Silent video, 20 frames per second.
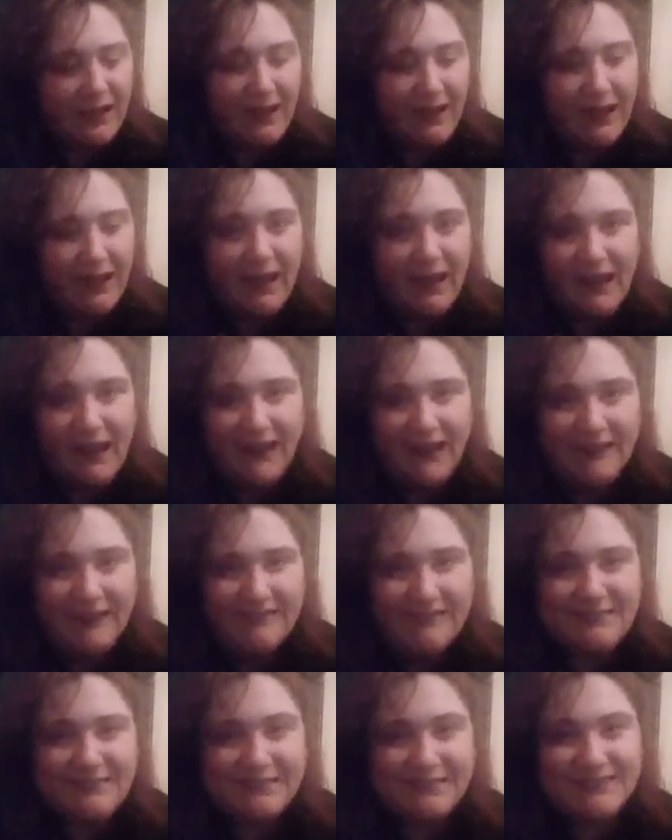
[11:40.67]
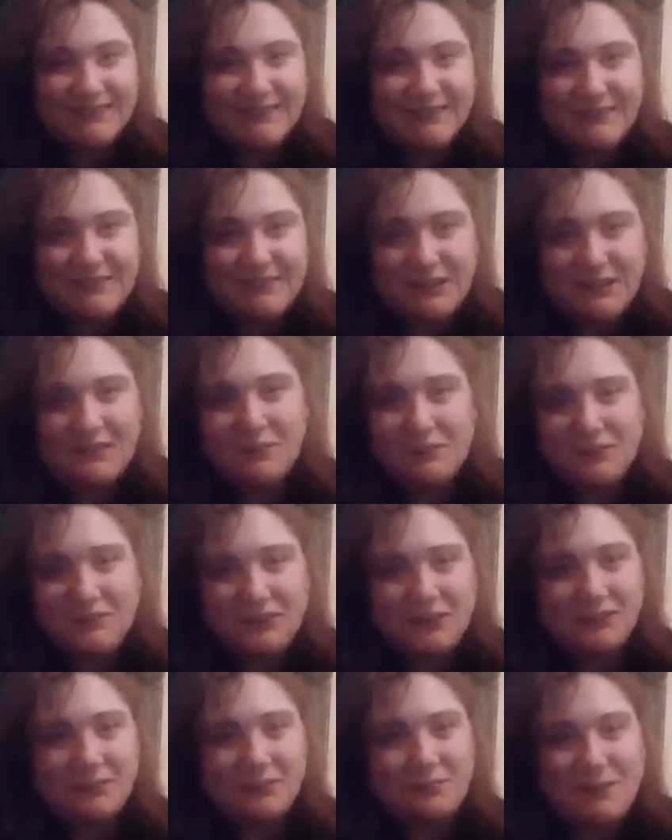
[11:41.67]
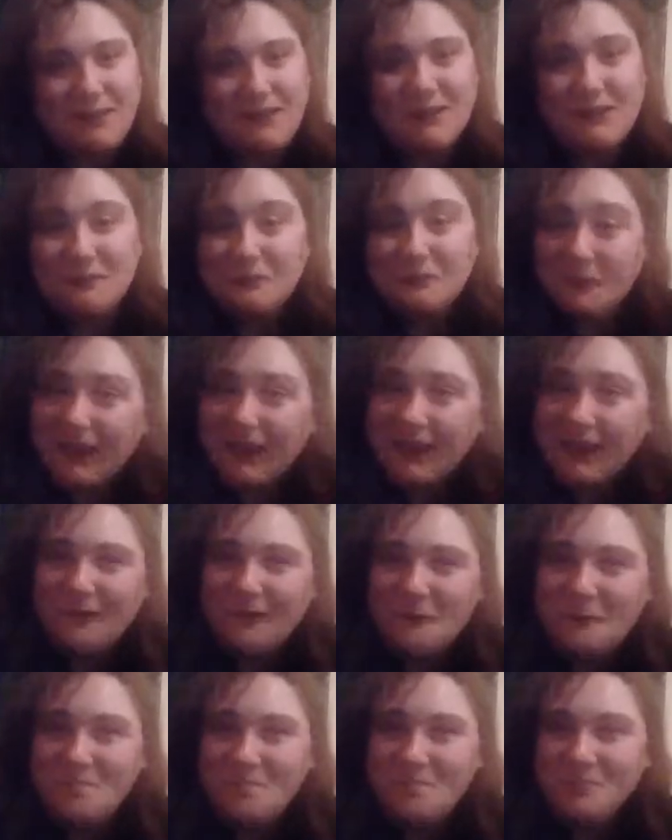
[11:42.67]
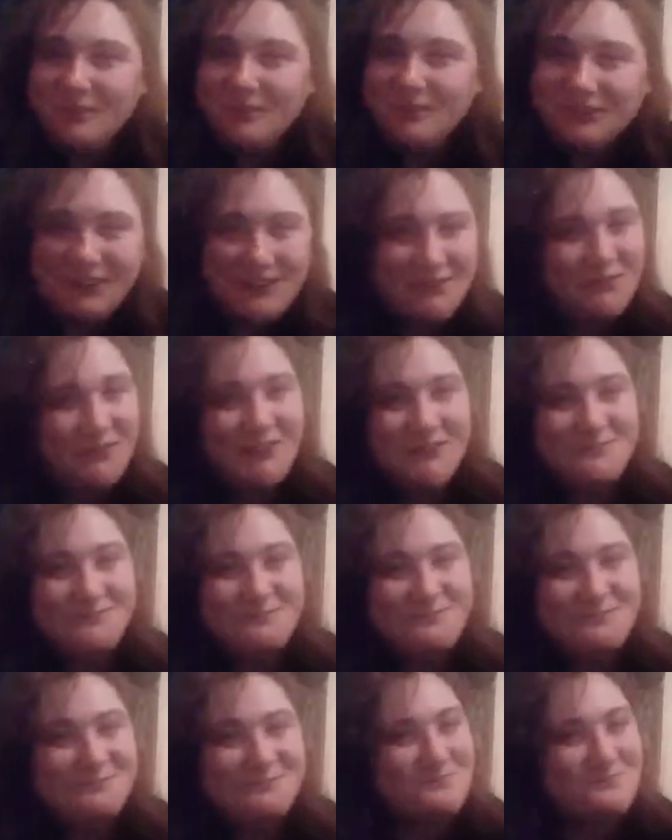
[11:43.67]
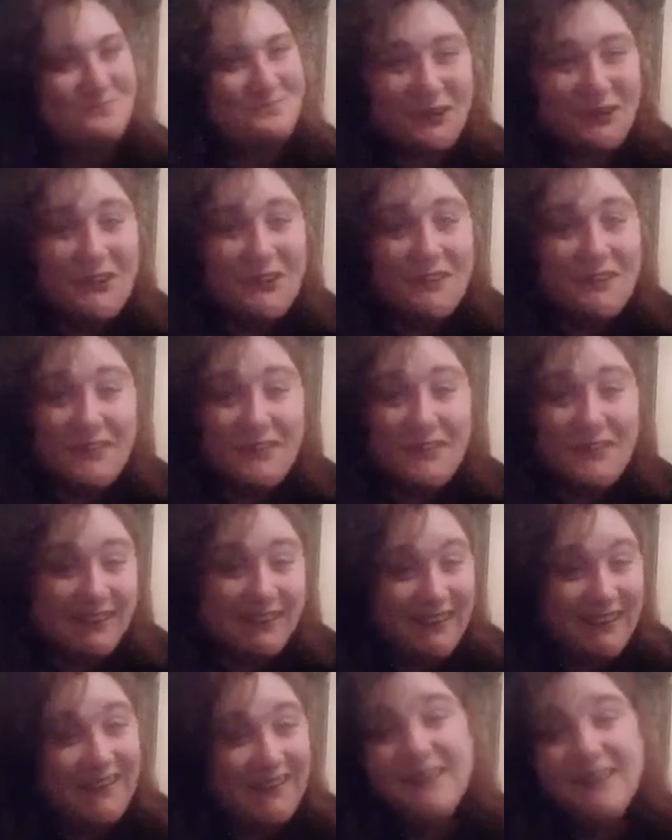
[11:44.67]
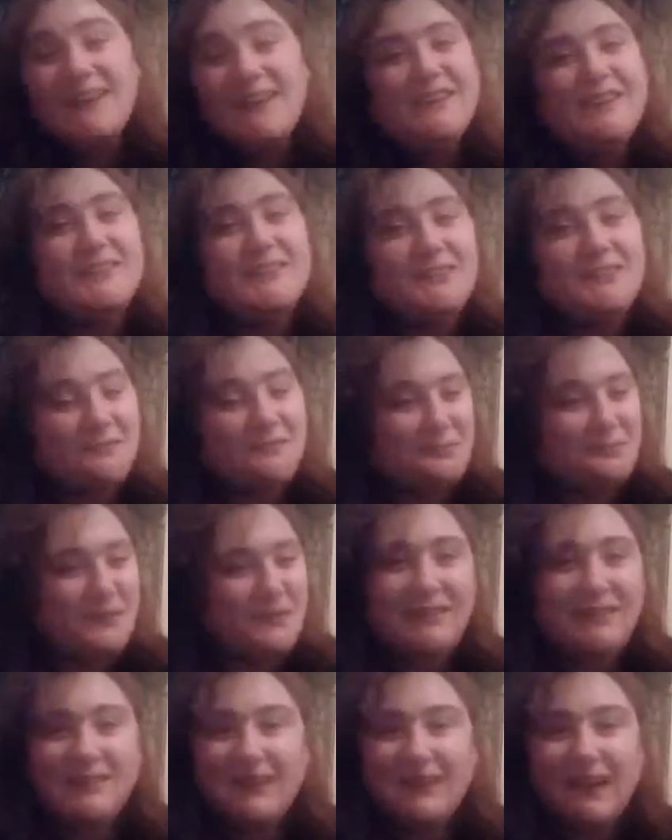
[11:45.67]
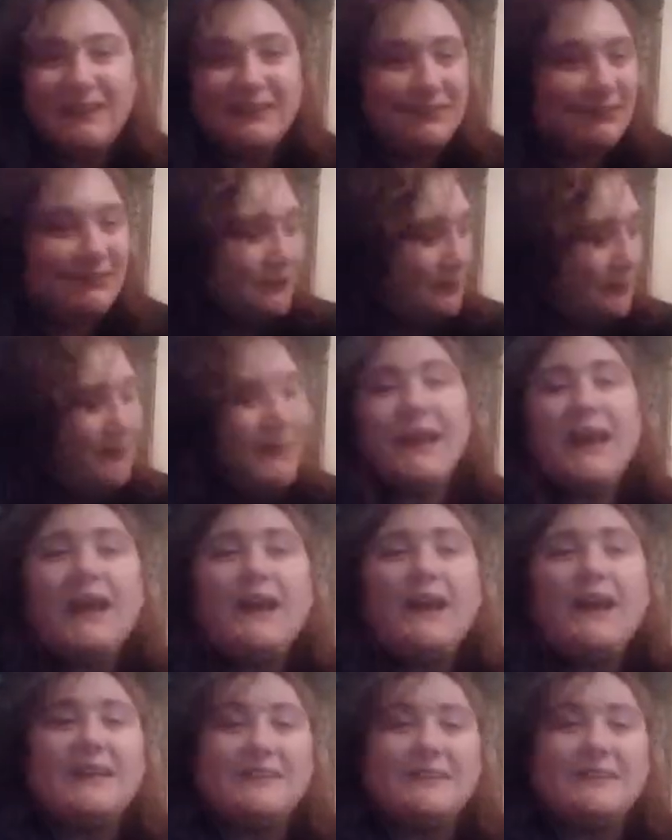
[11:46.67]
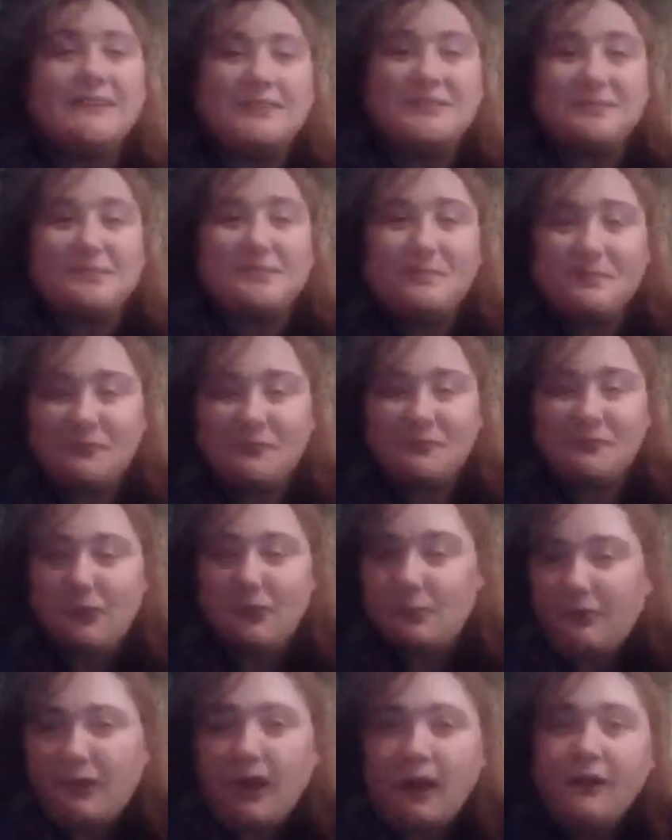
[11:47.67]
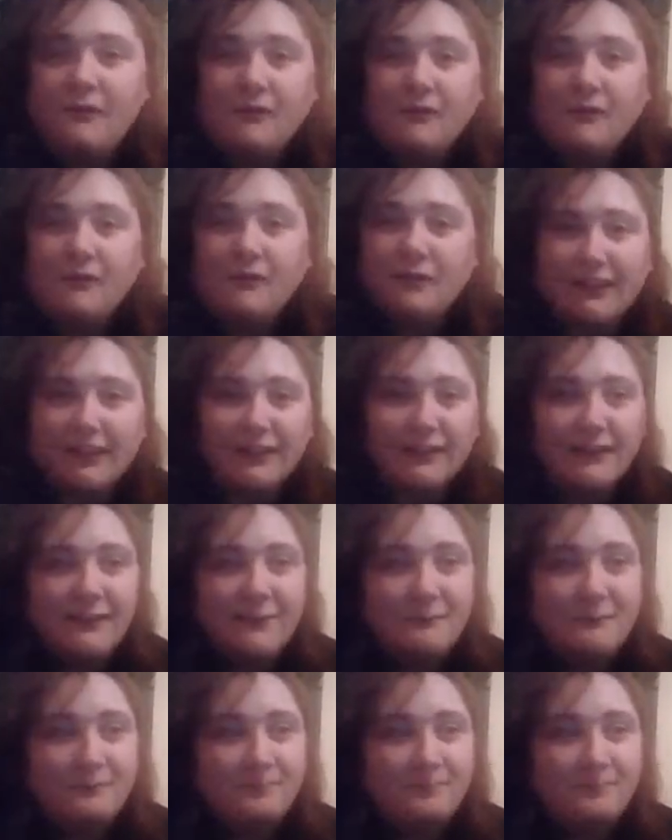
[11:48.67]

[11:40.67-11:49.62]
and she was cosplaying Will, so it worked perfectly. So Midnight just took my hand, walked me forward and said,